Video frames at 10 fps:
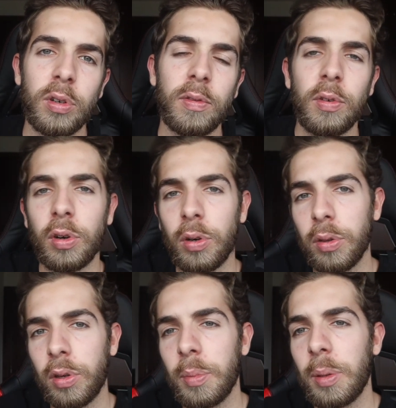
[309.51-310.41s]
If you're
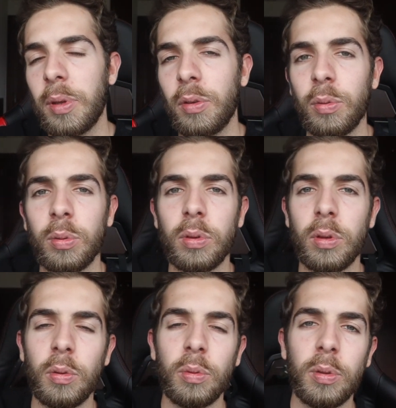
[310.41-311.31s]
older, maybe
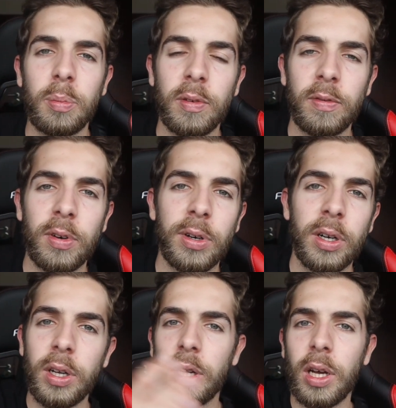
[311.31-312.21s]
you would prefer
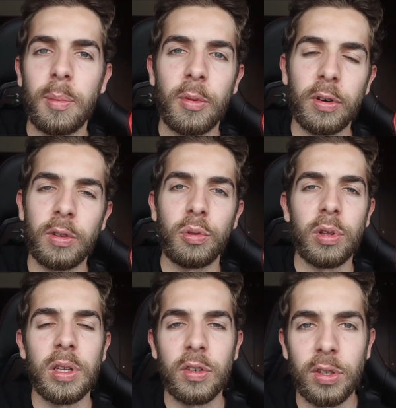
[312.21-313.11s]
a more
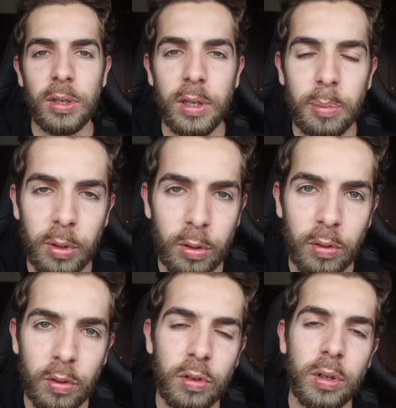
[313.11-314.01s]
traditional approach,